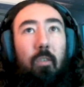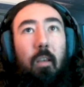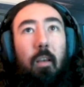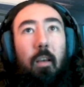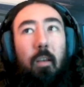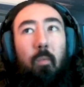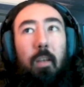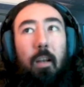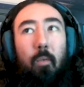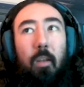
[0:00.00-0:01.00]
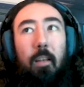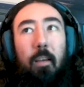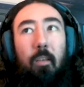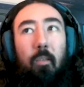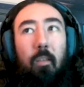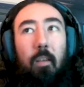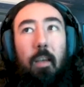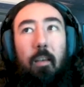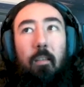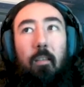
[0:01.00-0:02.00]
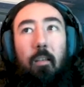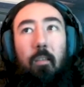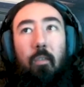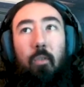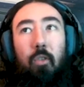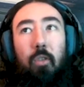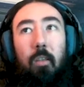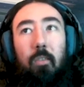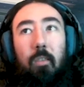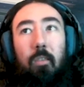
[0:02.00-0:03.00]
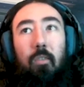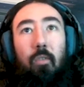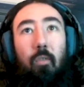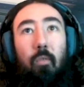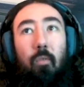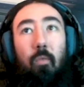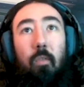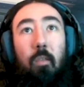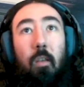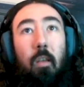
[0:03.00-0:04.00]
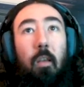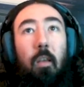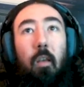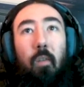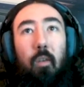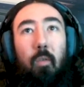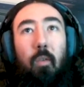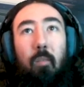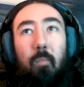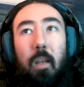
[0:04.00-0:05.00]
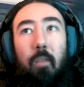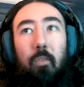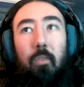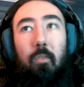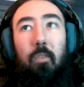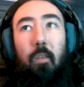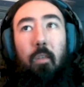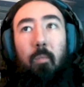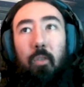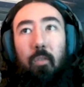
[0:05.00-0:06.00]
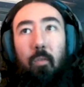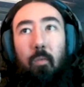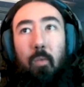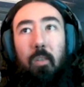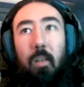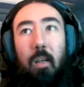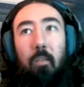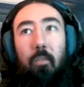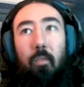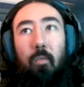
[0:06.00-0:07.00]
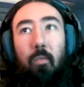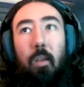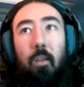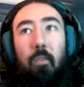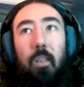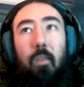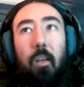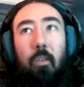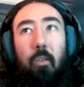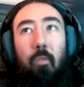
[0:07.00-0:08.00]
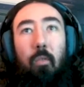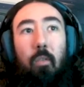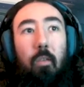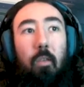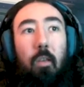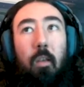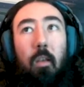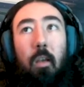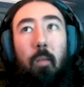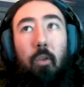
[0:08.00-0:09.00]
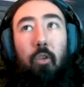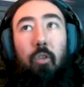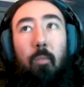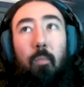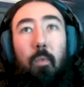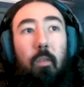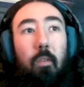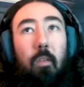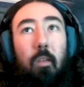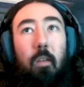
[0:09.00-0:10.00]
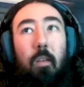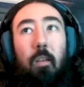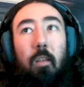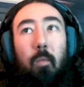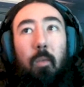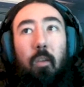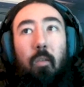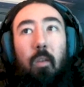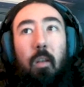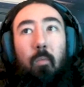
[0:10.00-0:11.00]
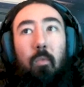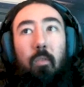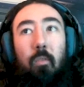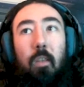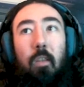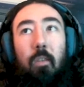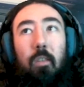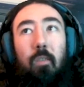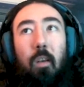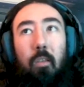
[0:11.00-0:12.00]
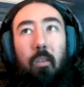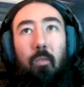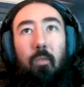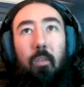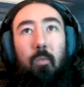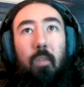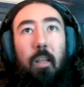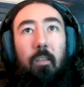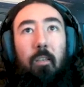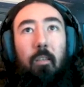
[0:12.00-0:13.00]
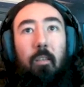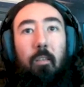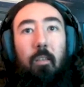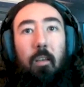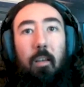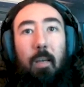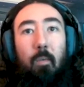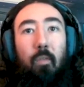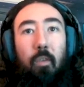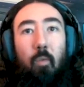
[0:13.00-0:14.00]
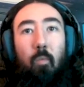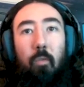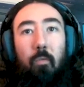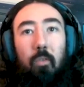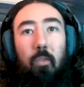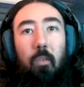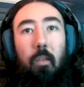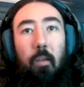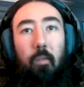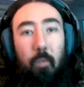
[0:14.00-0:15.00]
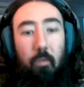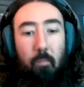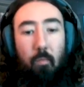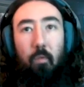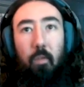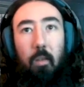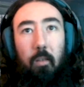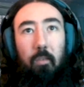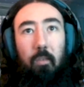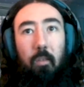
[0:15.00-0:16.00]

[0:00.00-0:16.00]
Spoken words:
and we now run it down. Again, I'll go and change this to, in fact we don't have many results left, let me just do it one more time. I'll do increased value, I'm going to jump, there we go, and then we'll do decreased value because we've landed, and now we've only got one result left. I'm going to remove these,